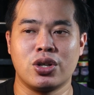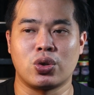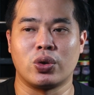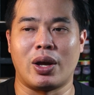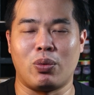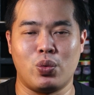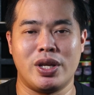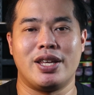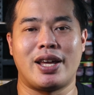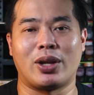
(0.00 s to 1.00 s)
so that
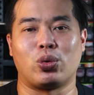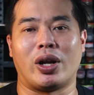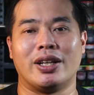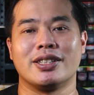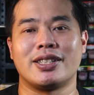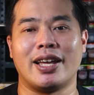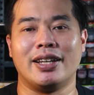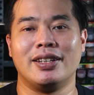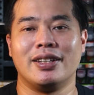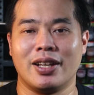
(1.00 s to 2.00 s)
we get to
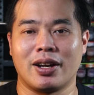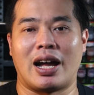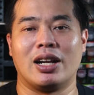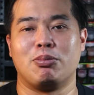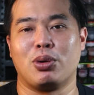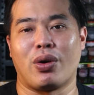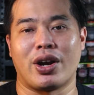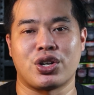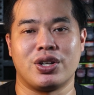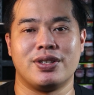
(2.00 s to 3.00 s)
understand the color
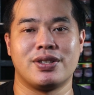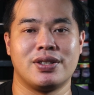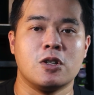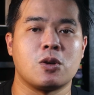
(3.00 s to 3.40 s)
progressions.